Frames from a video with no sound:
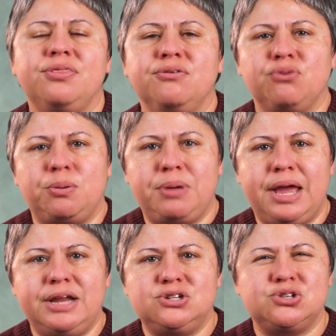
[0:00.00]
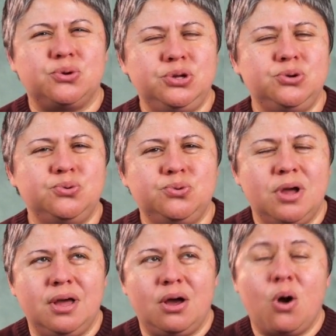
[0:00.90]
the front page, so you
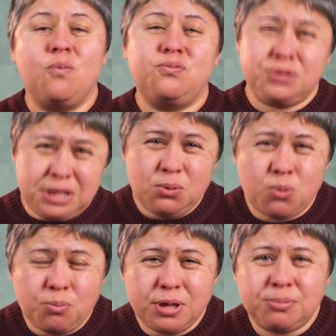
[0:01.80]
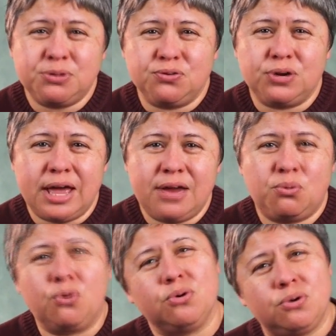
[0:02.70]
hopefully won't be able to forget
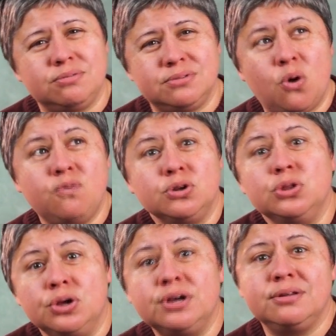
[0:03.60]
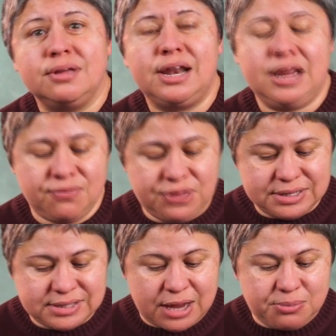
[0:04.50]
or overlook any of the
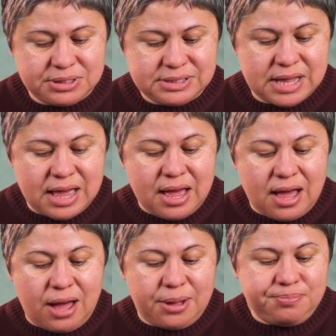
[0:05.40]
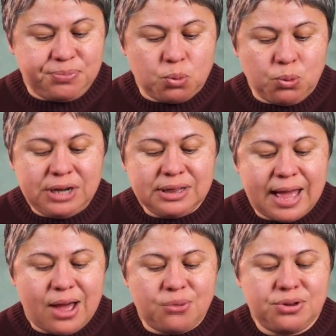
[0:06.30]
assignments. Read
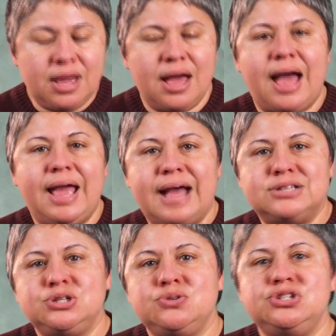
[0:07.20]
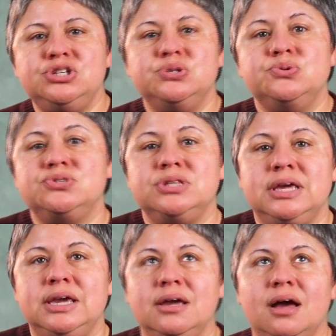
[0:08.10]
aloud, I ask you to use
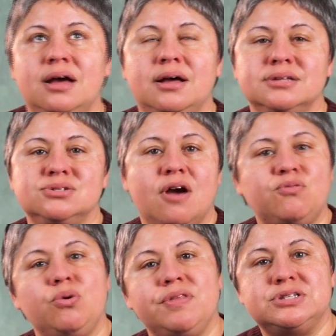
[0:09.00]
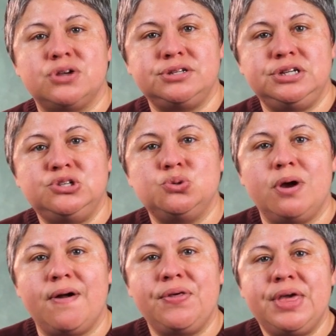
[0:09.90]
the software that's on
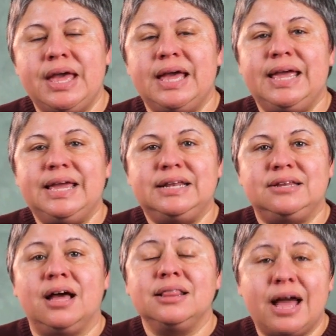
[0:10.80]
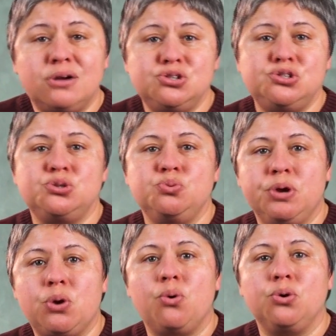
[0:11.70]
D2L. It allows you to
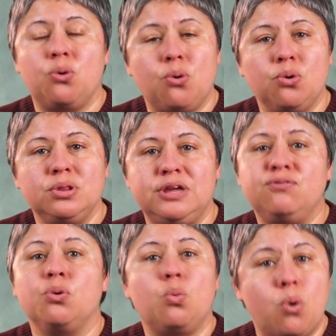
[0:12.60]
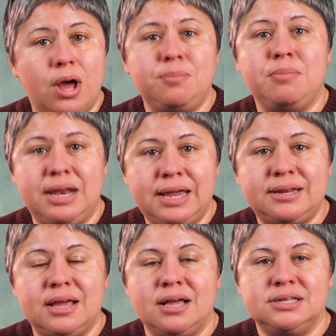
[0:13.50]
record orally for 1 minute.
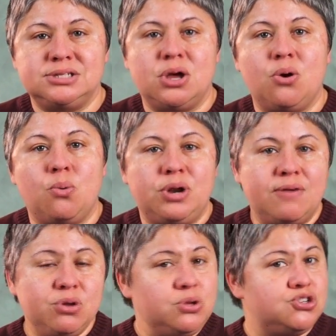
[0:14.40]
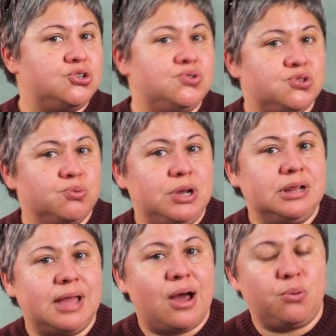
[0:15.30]
So whatever you choose to read
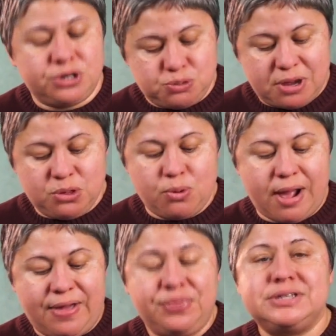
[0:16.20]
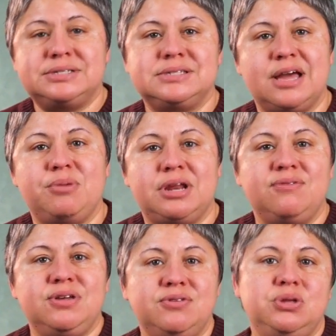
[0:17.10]
aloud, which by the way, in this assignment,
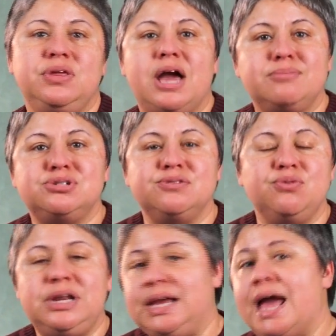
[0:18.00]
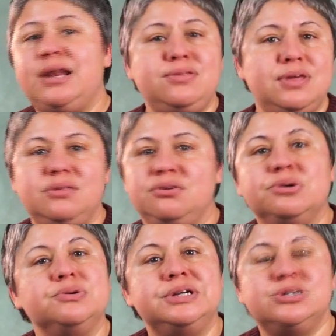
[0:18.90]
I've given you the option of reading anything that
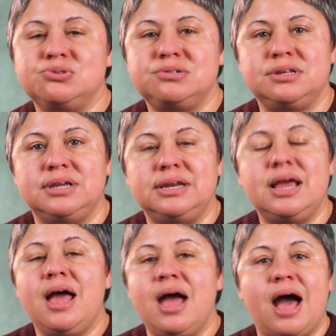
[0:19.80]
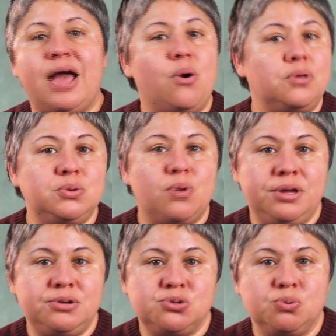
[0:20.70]
you're interested in. I only
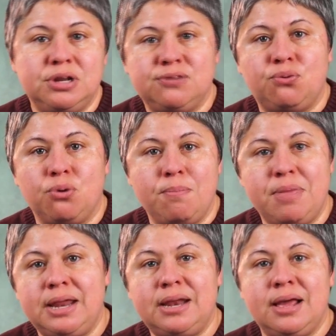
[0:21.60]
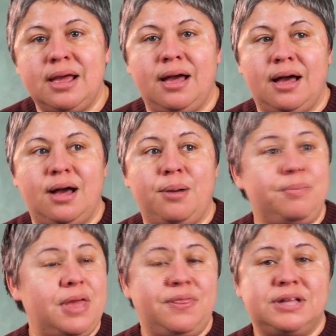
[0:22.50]
want you to read it for 1 minute,
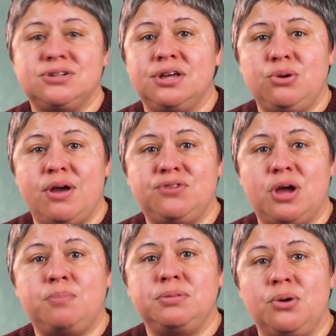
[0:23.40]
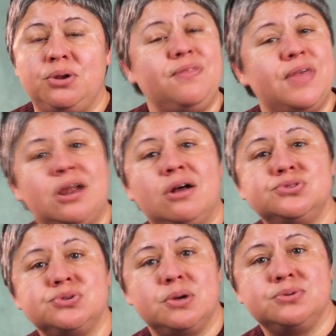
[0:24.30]
and that's all you have to upload. And that
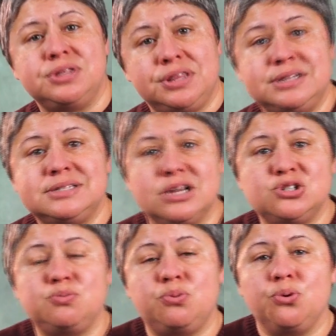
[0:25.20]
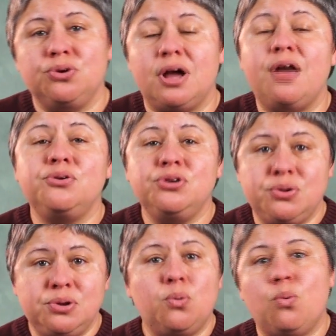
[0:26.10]
also goes in the discussion board under
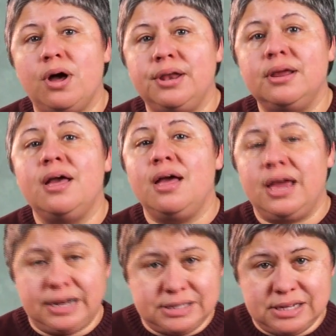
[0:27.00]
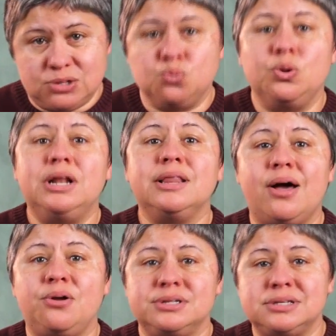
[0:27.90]
Unit 1, and it says Read
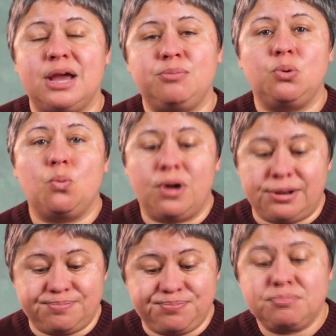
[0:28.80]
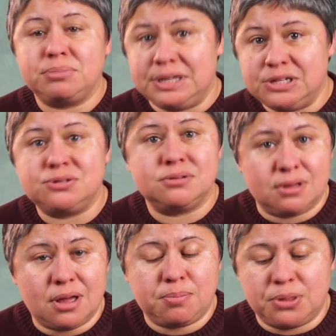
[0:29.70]
Aloud Assignment 1. Please
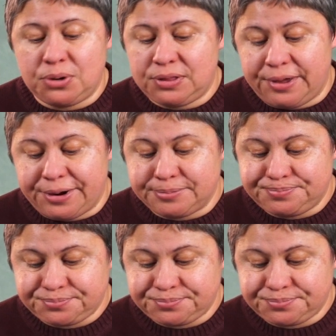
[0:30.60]
upload it there.